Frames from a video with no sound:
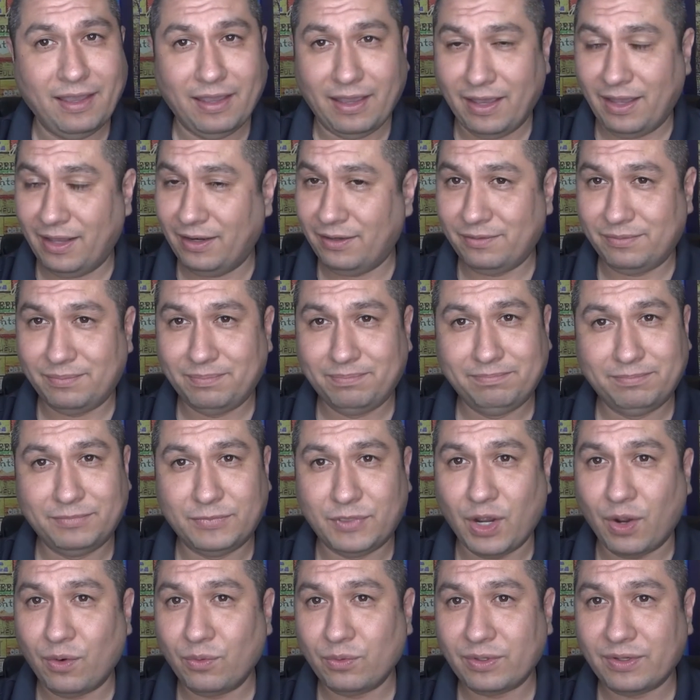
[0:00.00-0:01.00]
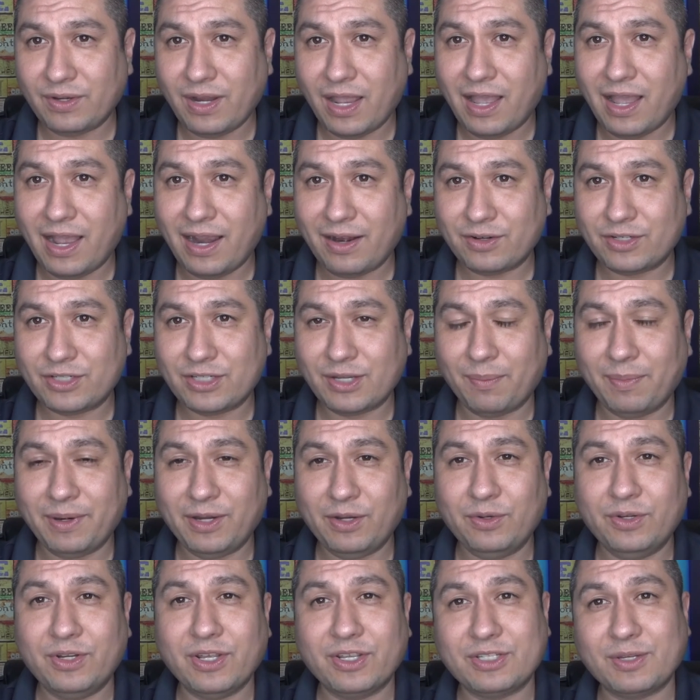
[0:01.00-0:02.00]
And don't hire
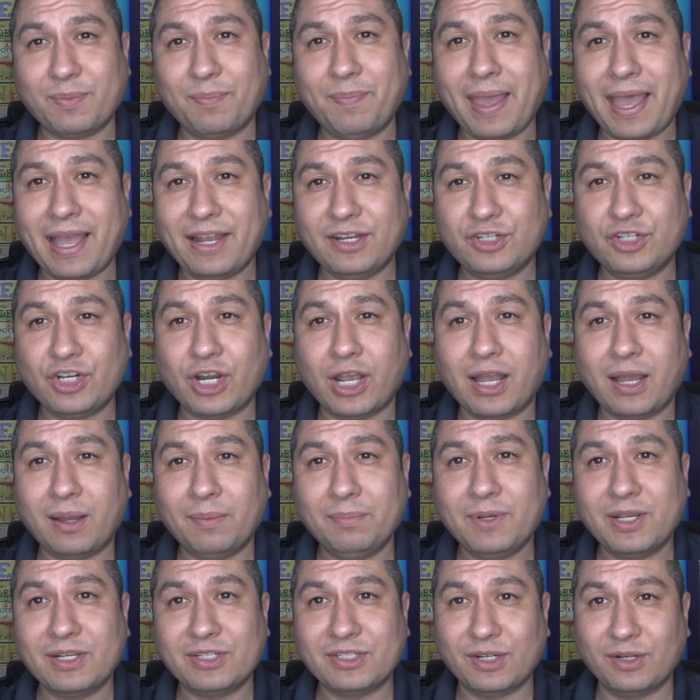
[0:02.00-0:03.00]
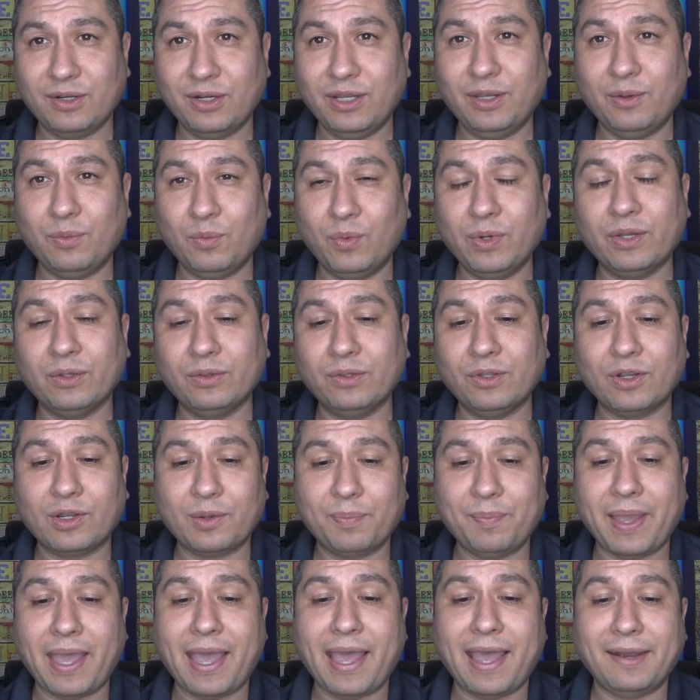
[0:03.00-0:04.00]
somebody who does a bad job, because it will
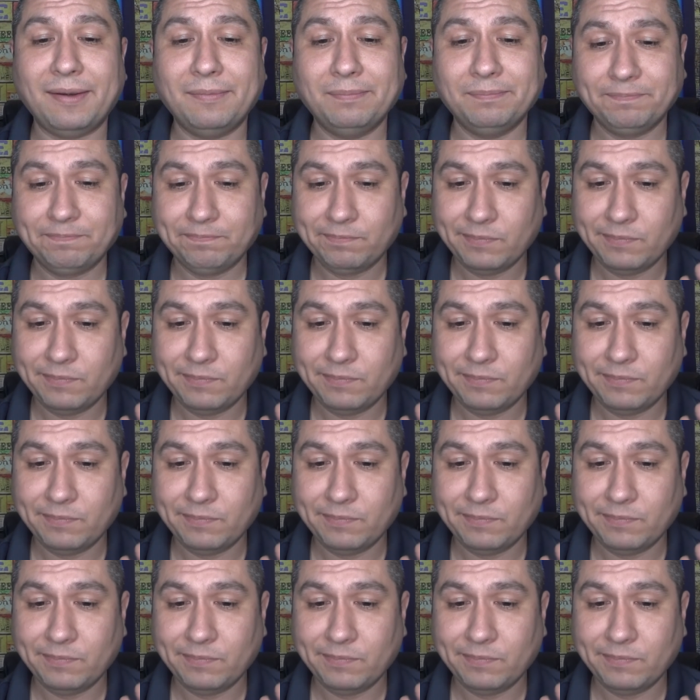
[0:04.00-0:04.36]
look bad.